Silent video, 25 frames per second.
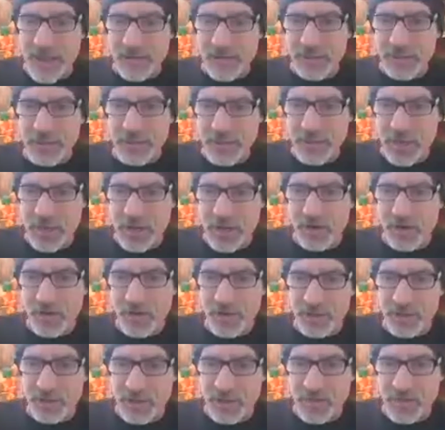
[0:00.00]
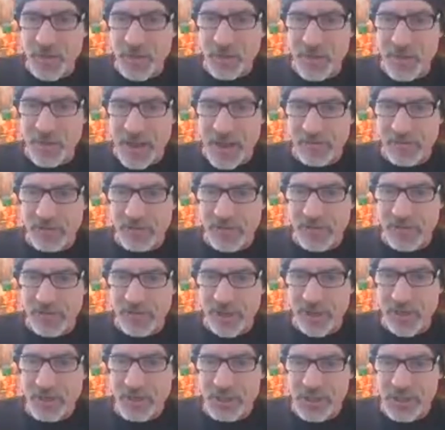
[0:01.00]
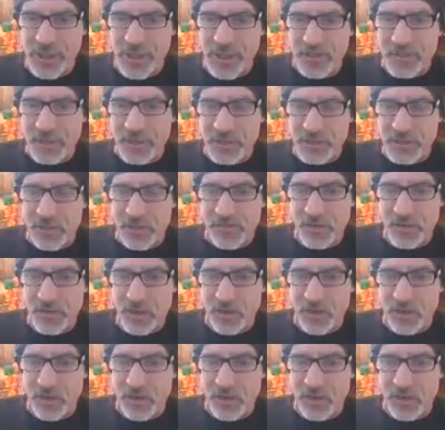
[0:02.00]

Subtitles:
the mountains here, there's some big mountains in British Columbia.